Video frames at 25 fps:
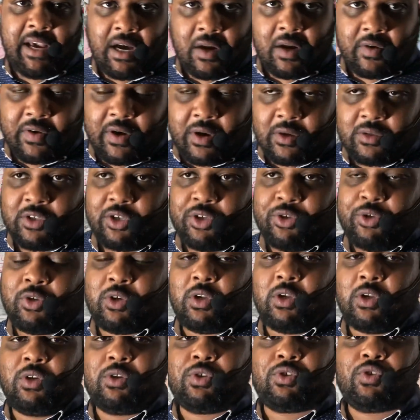around the
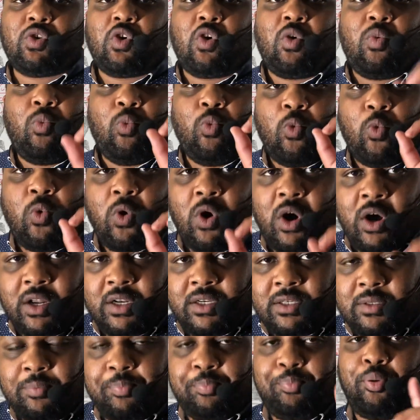nucleosome?
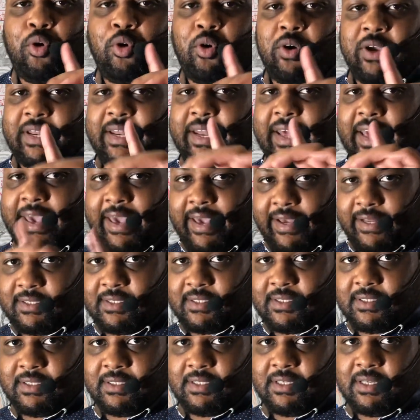
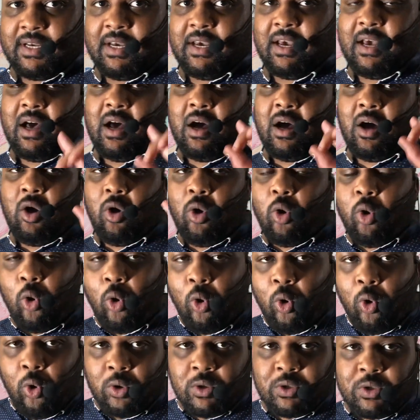1.8. A
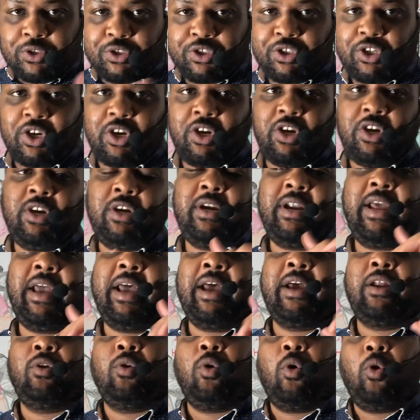whole turn
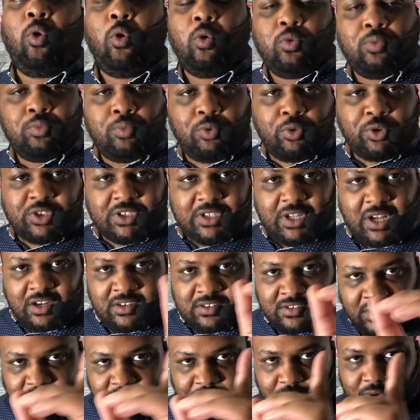and almost
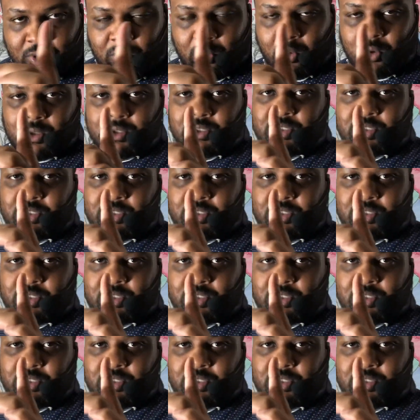another whole